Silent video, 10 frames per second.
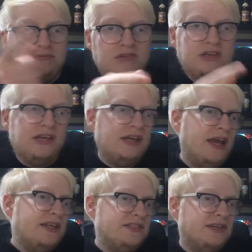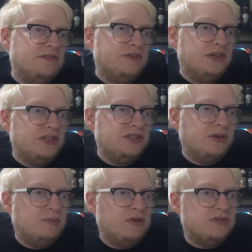You can get yourself a nice
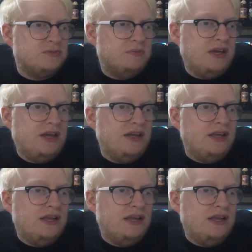little box of beer,